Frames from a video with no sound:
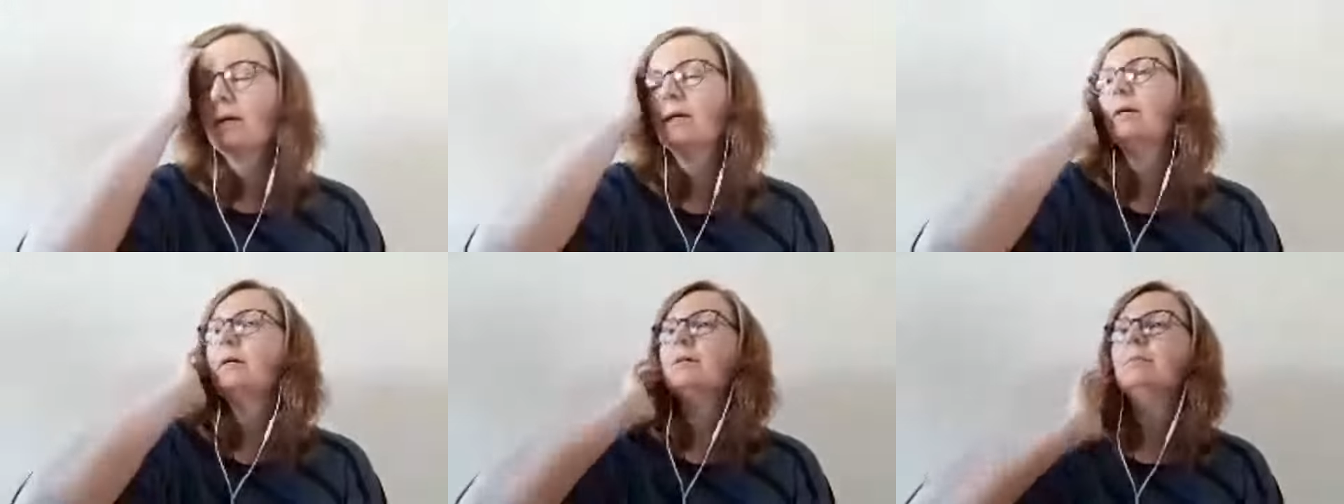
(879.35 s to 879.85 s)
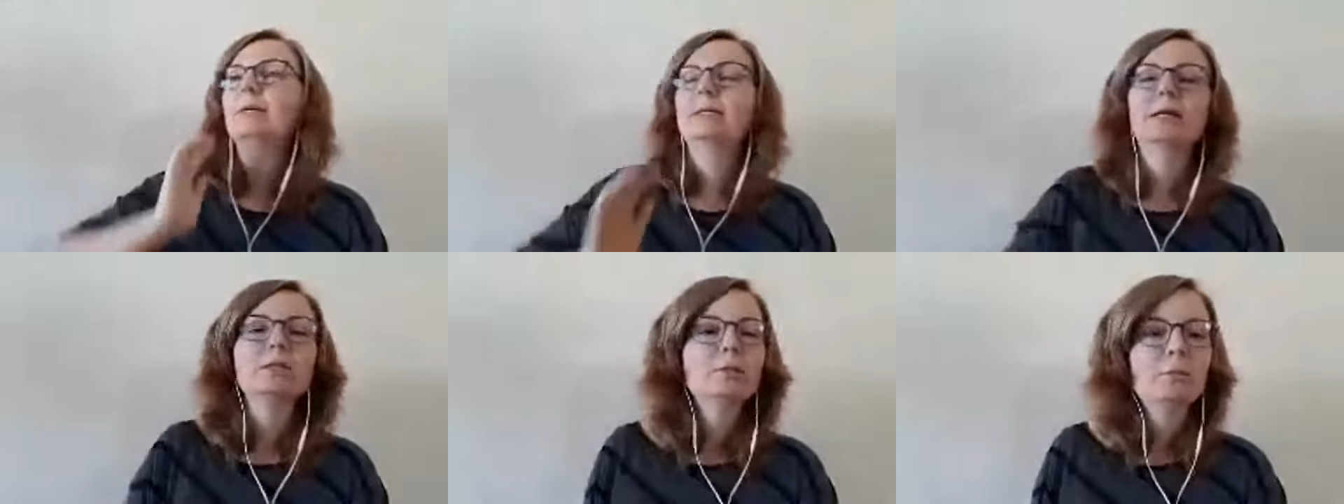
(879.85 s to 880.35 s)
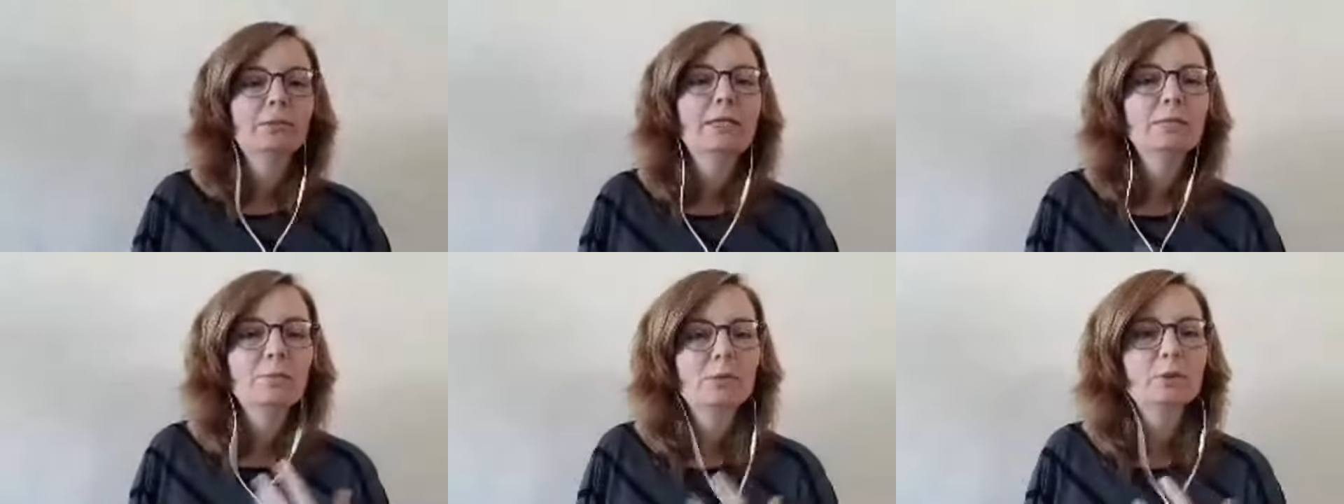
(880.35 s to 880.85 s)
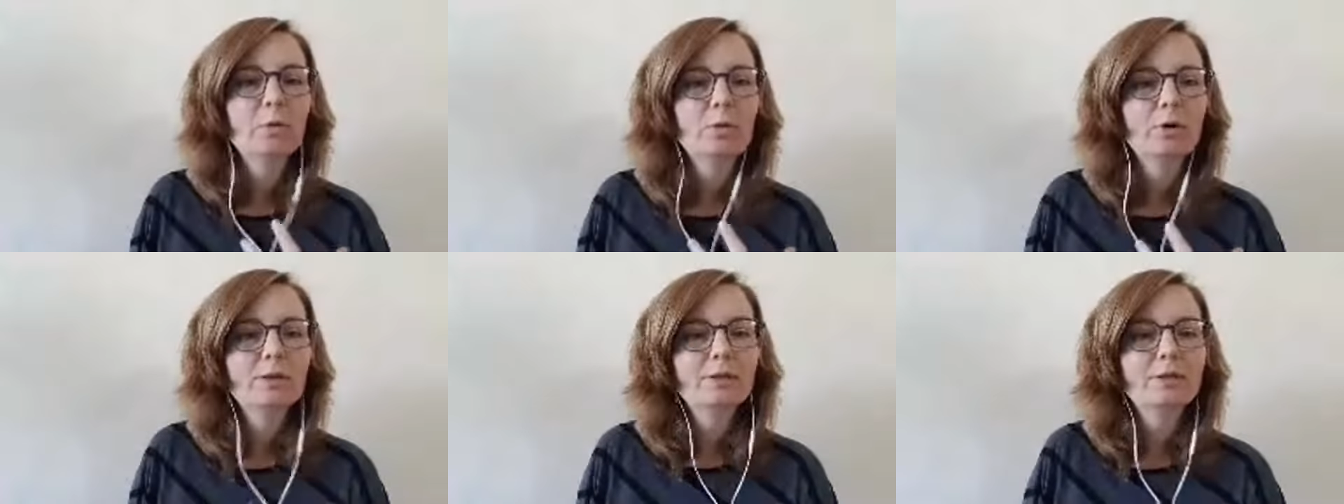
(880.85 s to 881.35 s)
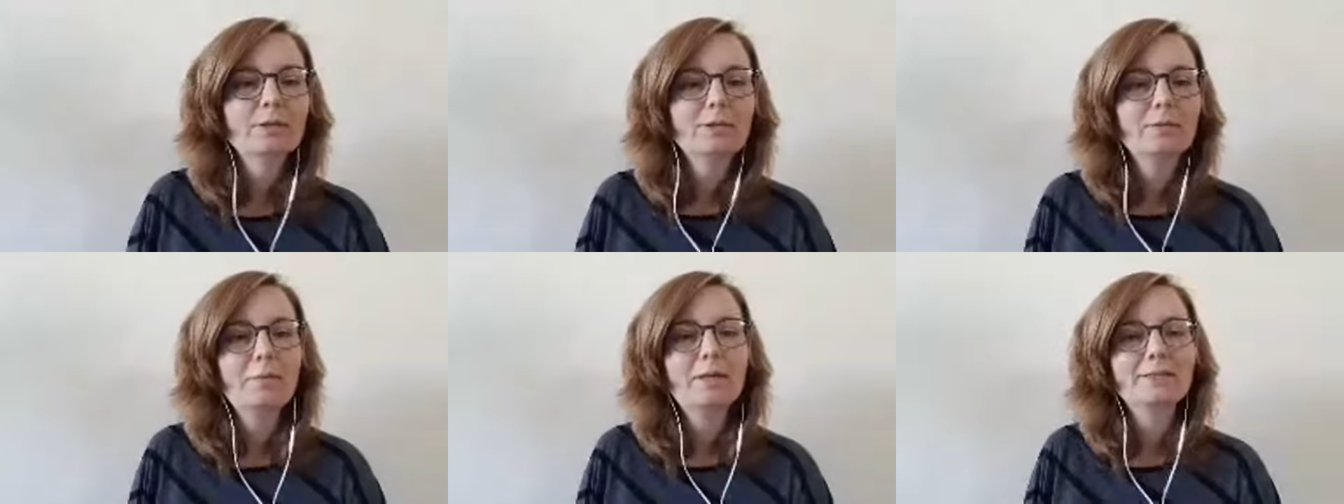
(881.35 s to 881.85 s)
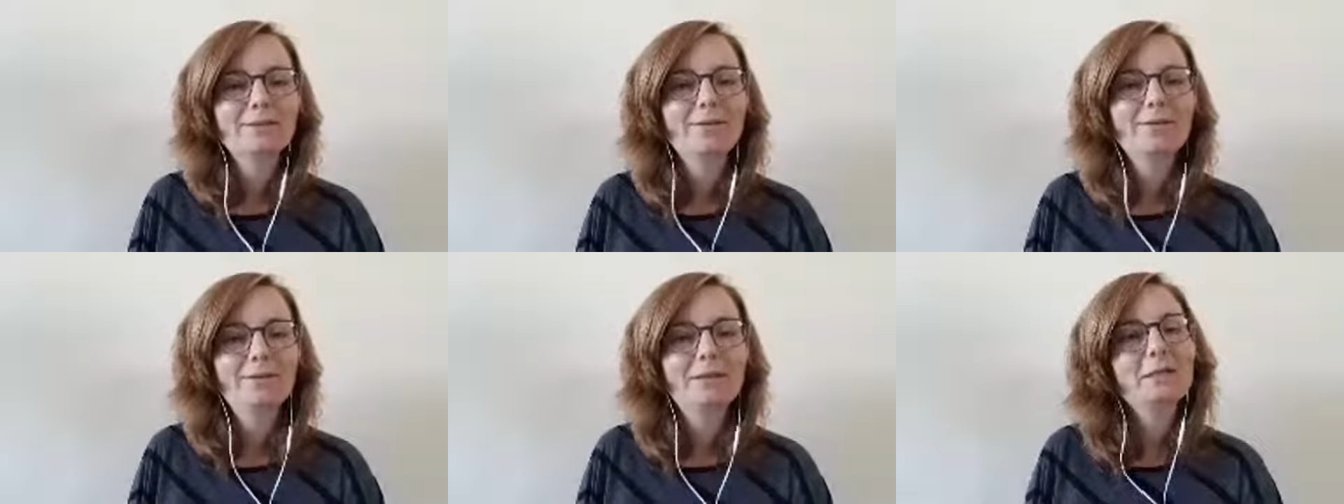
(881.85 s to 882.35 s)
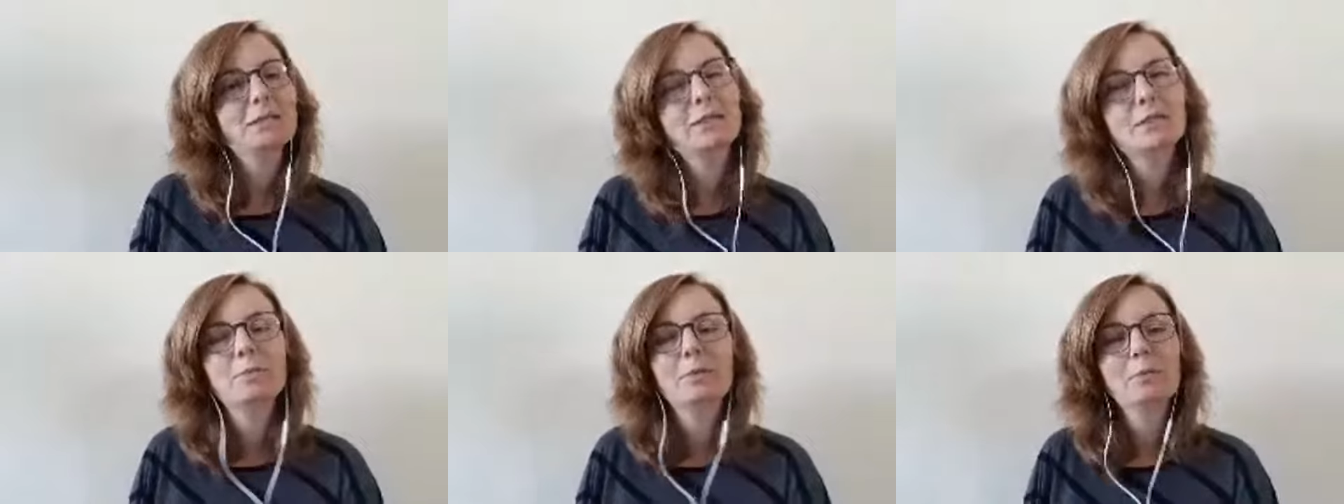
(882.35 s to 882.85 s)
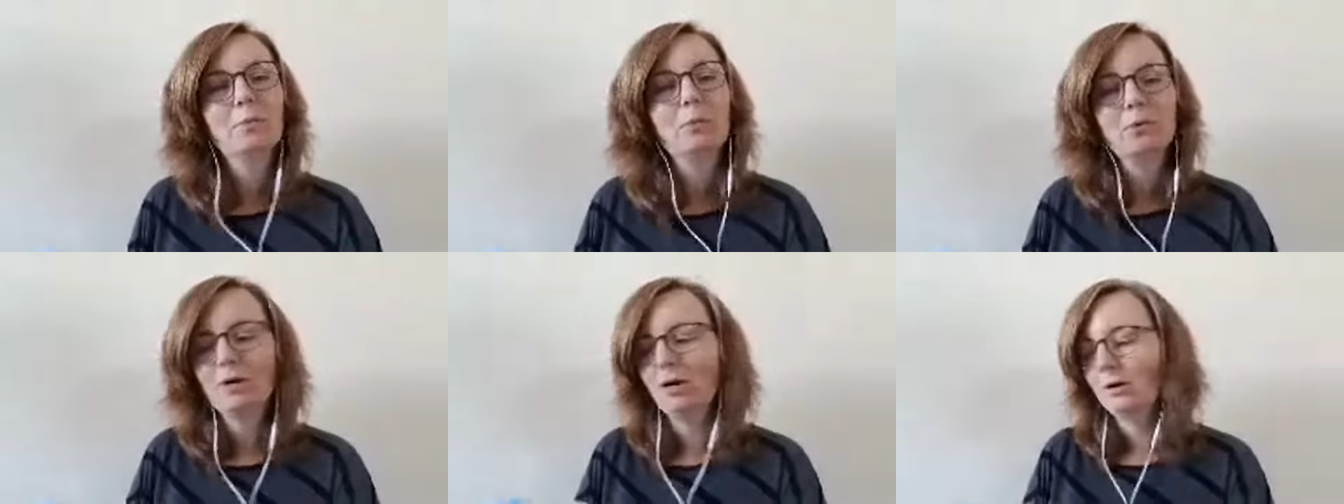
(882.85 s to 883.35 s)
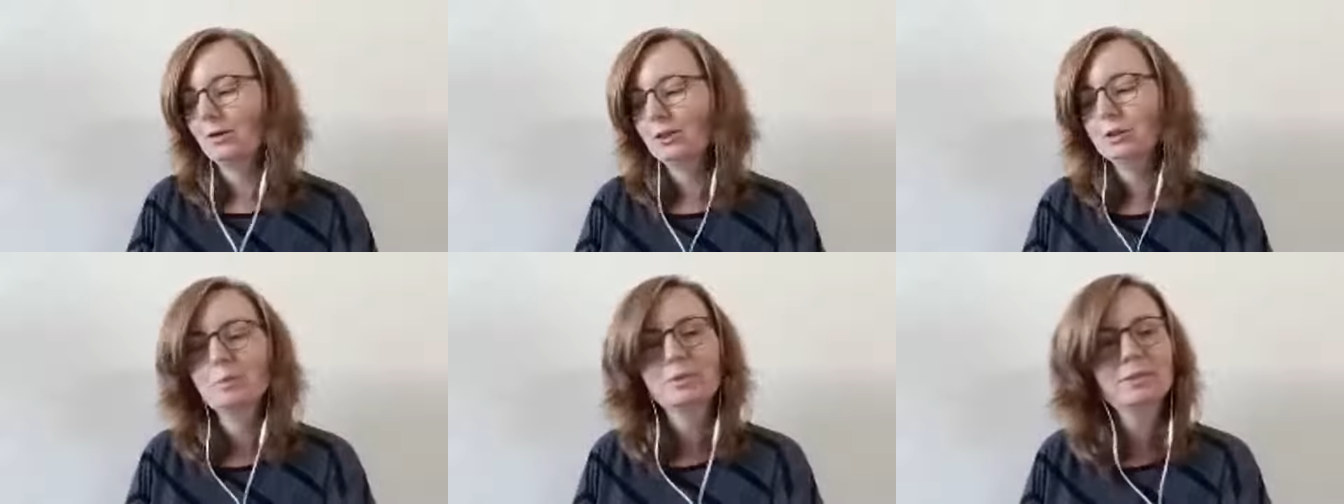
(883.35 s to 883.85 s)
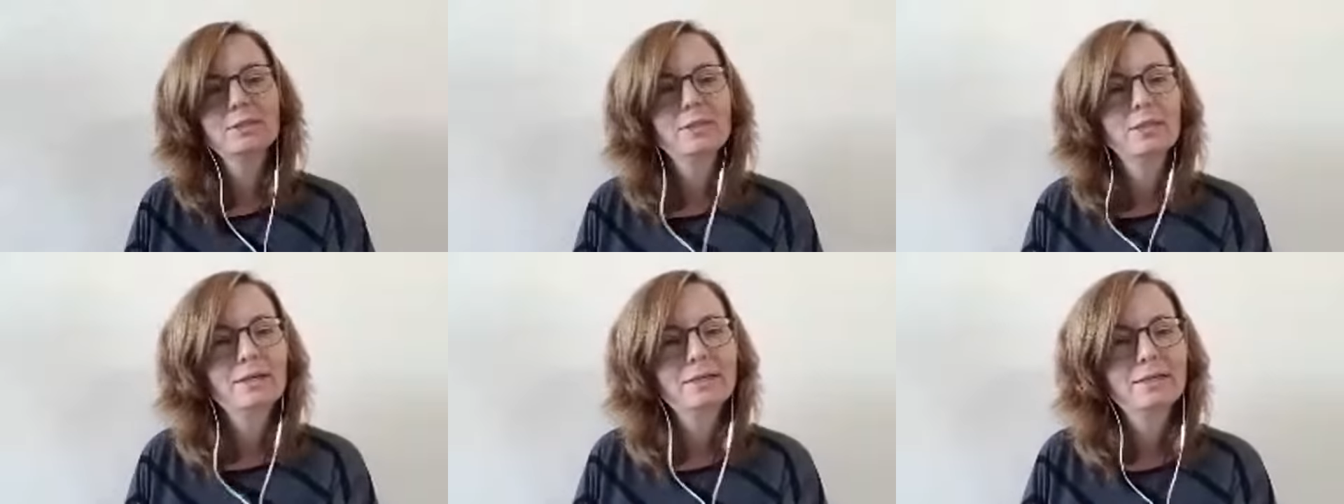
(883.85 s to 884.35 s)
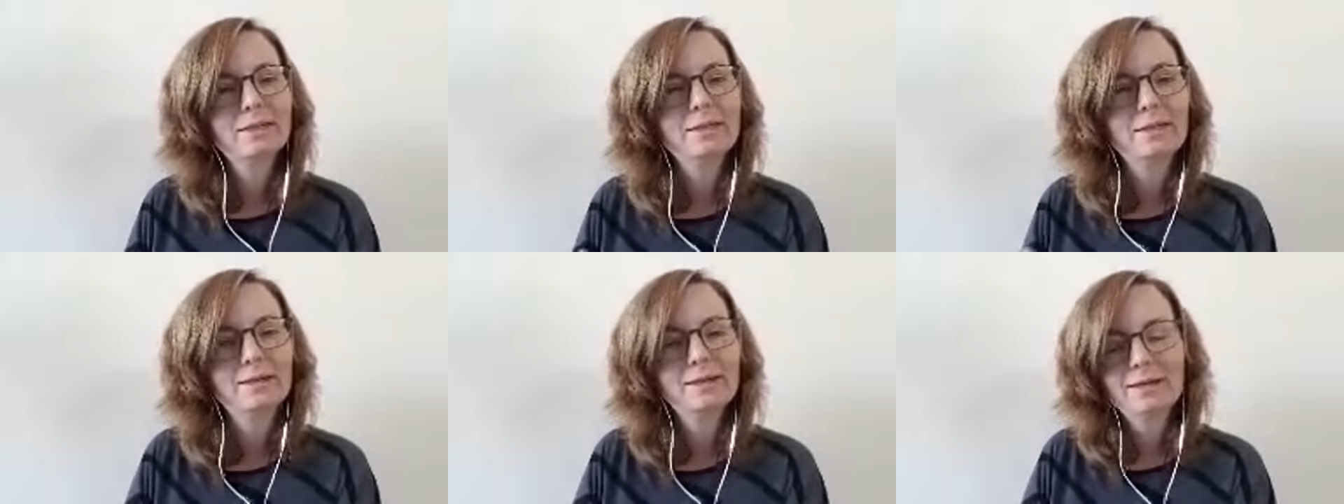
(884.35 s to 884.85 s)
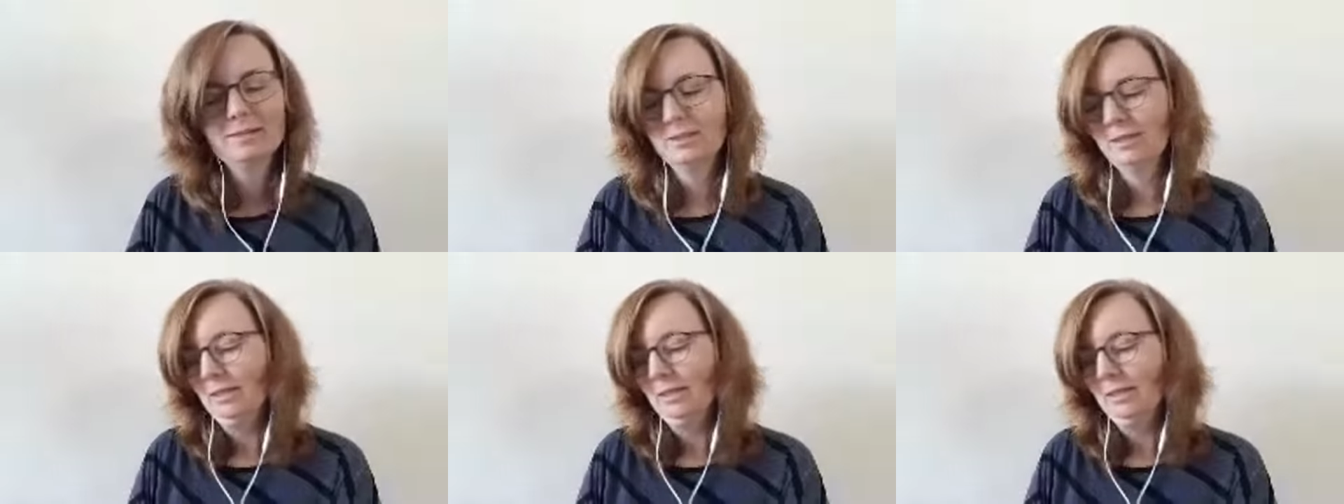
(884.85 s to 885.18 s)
Um, and that's that's much more uh, my style. Like it's, it's a bit more harsh, but uh, I, I like that.